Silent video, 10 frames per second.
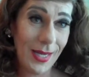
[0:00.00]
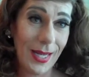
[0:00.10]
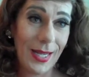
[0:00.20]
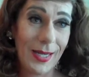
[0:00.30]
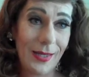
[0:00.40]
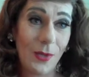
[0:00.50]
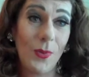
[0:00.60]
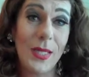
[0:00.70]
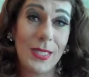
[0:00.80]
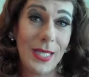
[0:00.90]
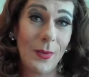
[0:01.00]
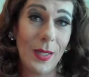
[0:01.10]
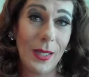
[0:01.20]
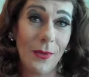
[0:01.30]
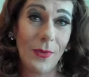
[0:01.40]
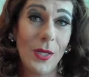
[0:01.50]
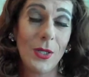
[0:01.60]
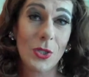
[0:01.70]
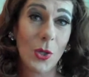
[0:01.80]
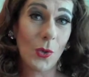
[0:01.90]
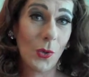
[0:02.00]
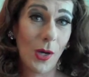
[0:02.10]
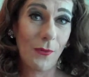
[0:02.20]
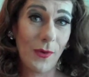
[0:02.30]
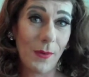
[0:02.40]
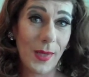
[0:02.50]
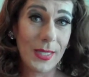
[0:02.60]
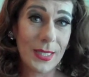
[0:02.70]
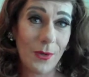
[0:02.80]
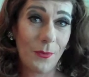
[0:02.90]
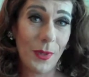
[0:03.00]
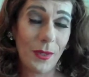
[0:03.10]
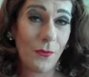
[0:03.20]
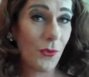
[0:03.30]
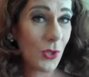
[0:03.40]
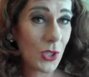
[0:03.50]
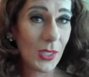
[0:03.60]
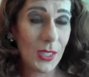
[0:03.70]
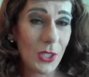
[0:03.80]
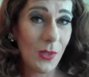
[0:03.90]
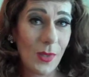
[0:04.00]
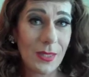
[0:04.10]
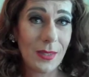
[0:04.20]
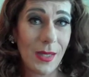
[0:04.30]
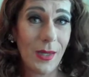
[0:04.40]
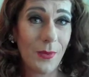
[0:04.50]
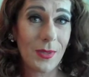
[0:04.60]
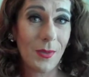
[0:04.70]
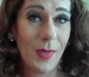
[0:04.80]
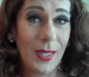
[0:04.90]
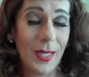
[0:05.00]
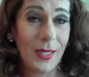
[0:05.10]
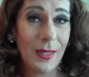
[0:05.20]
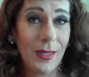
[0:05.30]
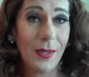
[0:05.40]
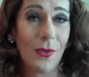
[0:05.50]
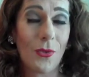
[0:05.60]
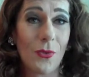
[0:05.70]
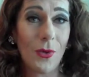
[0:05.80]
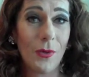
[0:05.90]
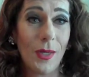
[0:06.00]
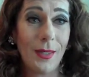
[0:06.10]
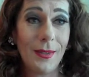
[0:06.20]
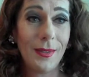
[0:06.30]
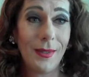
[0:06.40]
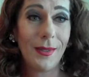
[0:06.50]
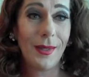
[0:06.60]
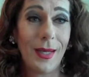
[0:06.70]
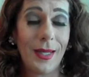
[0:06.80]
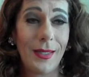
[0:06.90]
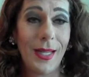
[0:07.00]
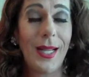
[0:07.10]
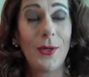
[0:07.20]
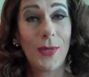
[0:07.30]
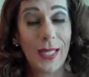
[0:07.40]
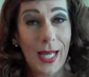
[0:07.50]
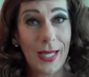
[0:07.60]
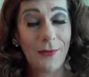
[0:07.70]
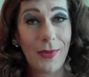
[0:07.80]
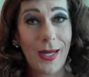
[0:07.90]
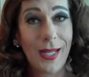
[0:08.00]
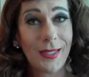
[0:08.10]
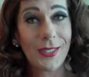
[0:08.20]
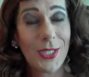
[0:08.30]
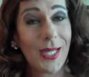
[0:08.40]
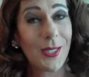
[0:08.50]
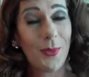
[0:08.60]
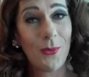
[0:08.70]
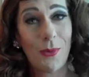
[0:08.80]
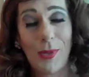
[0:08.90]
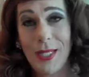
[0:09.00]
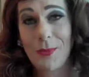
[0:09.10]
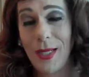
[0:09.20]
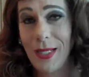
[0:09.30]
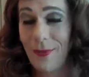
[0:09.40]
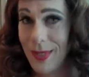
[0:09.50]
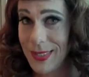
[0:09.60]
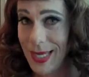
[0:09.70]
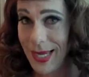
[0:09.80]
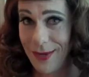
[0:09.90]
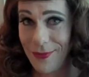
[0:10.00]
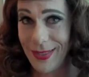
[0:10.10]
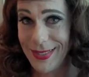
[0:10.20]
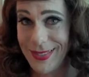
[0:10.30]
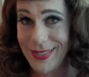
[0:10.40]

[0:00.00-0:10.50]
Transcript: and the reteaming of Joan Crawford and myself, but unfortunately she wasn't able to make it through. I ate her alive, and she had to be replaced by Olivia de Havilland.